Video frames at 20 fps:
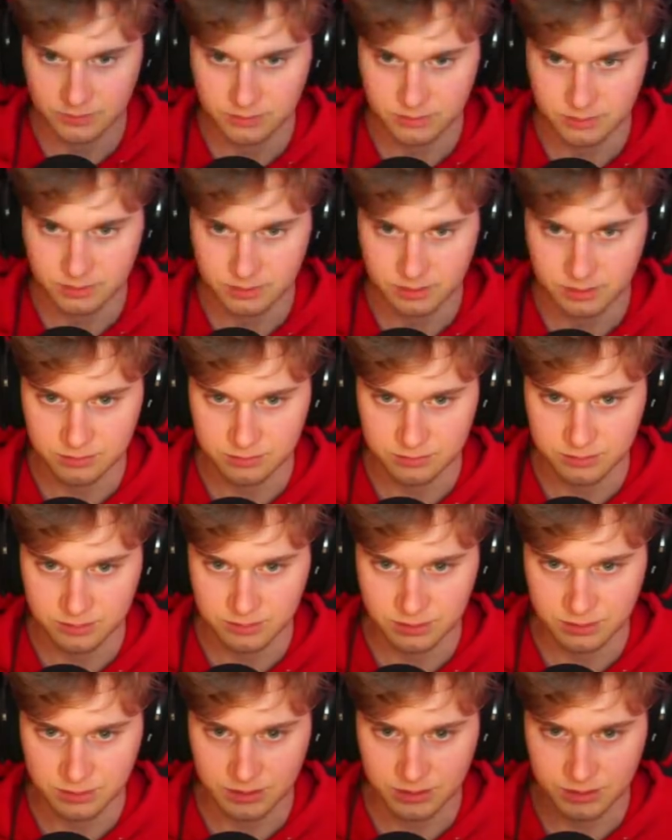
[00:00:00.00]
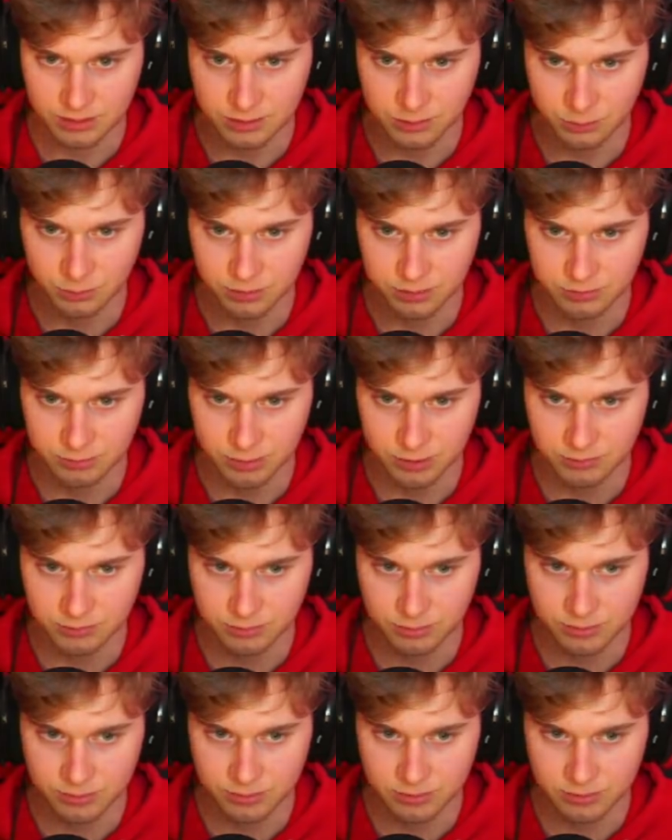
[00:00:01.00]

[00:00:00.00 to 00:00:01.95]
Yeah, uh, I don't know where he went, but...